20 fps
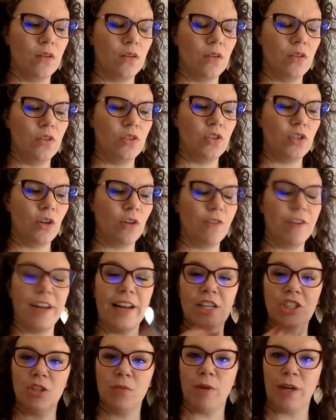so
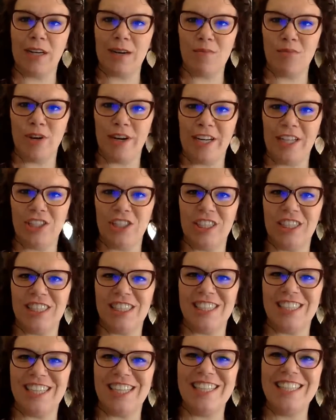financial market predation is
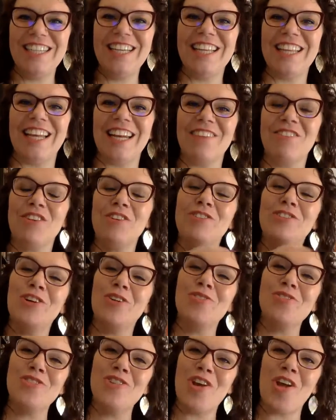this idea that if you
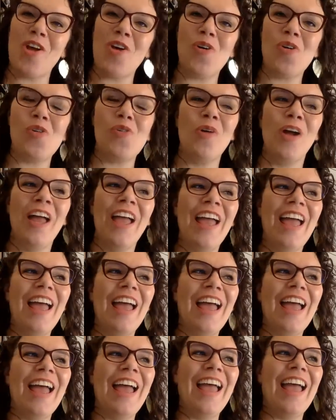don't know
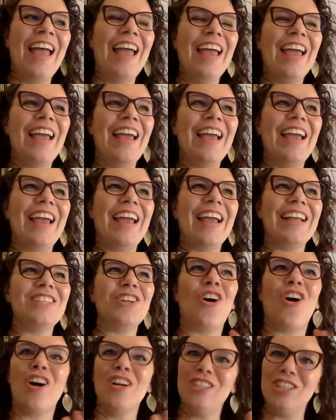it's
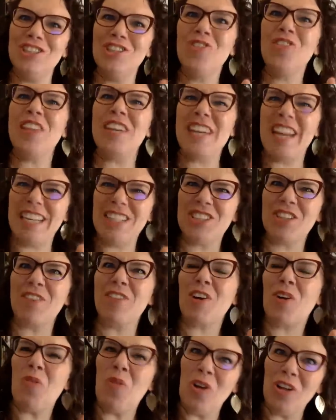hard to know the nature of
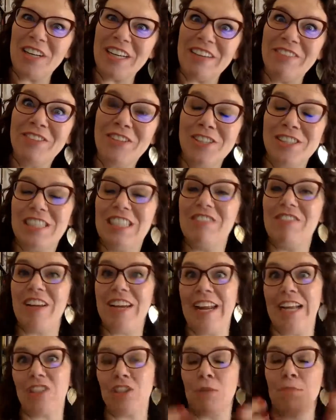the quality of goods in
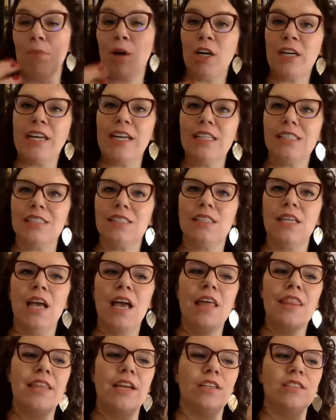financial markets.
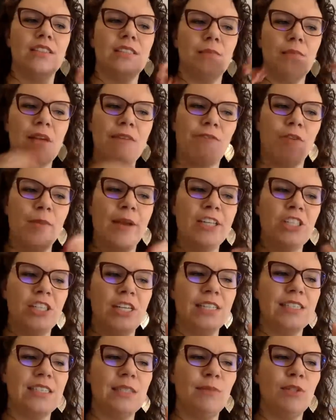There's some information
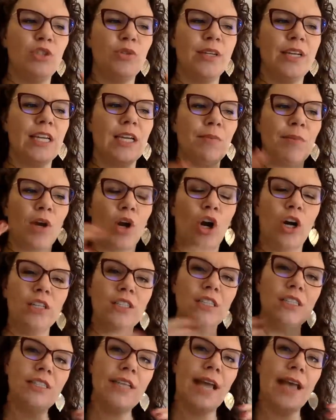asymmetry. It can be hard
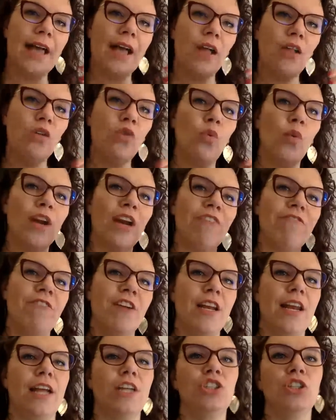to tell when a
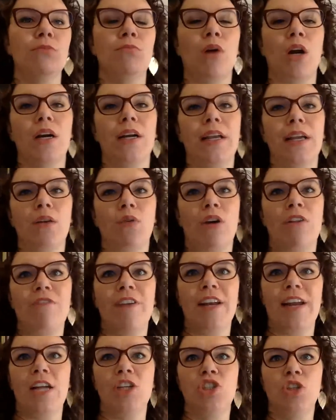financial market or a
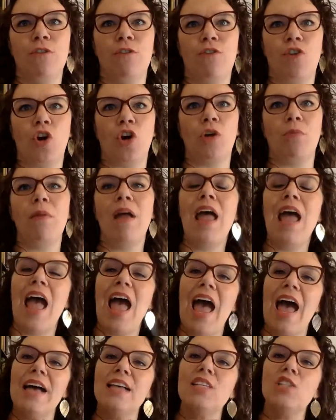financial firm
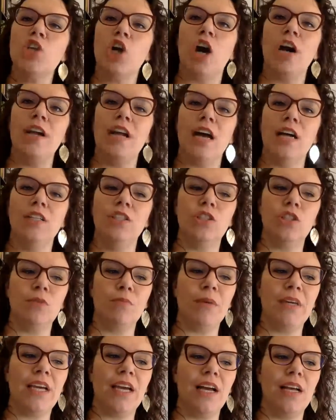has gone under
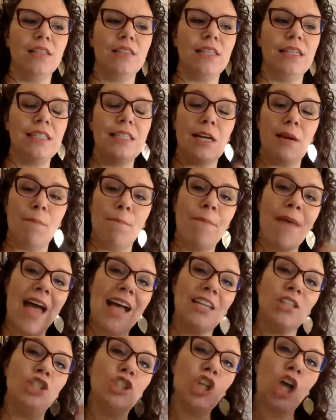because they did a
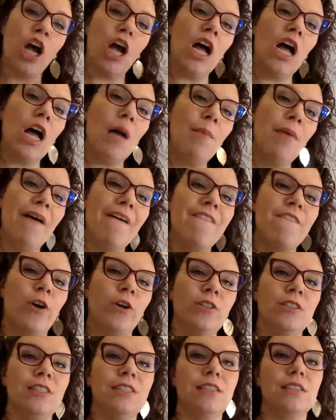bad job
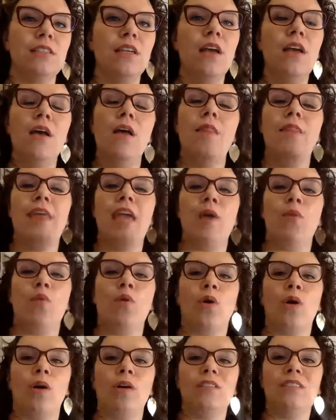versus they
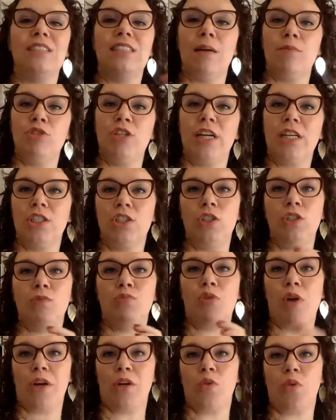were subject to
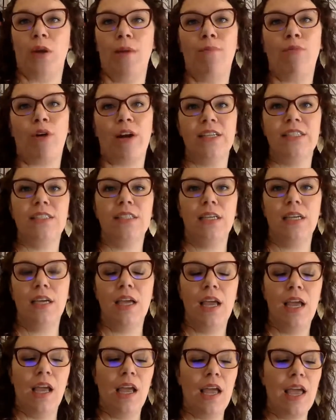predatory pricing.
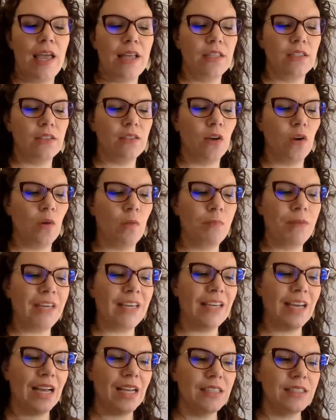And so,
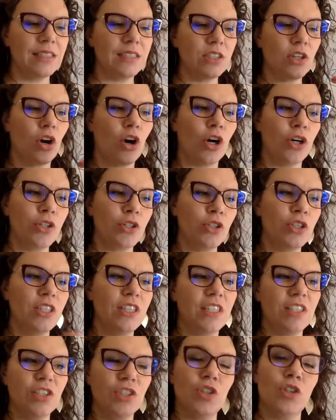because it's harder to
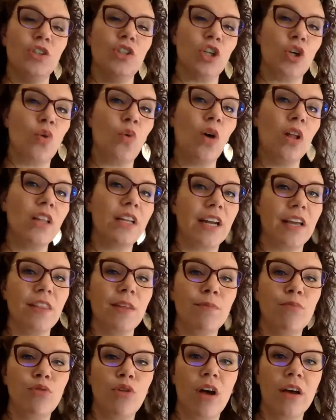discern the quality of the
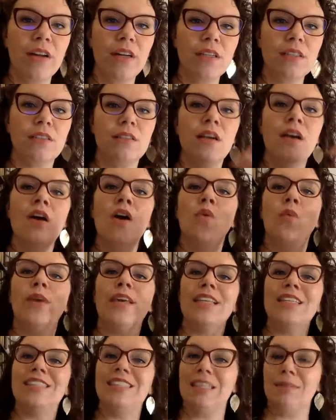products, we
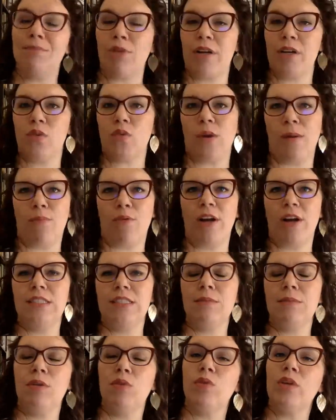can see predatory
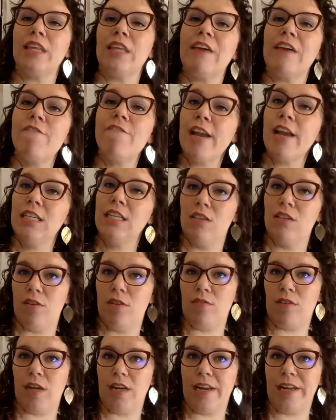pricing be really effective
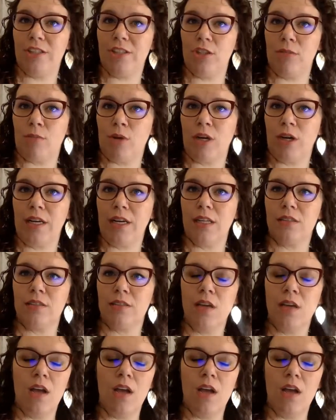in financial markets.